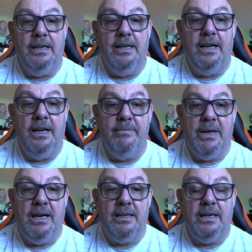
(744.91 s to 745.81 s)

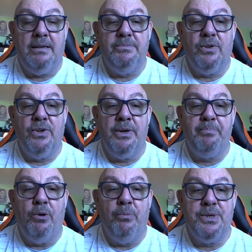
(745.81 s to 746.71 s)
I'm not going to
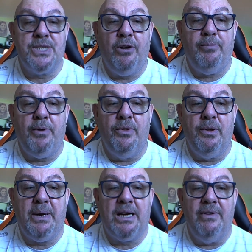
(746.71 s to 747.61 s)
put myself on
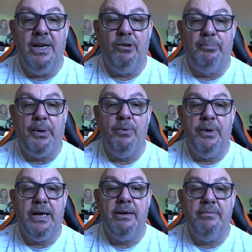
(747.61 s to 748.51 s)
the back of a little
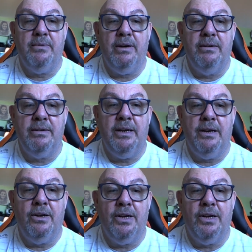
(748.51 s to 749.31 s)
pony and you know,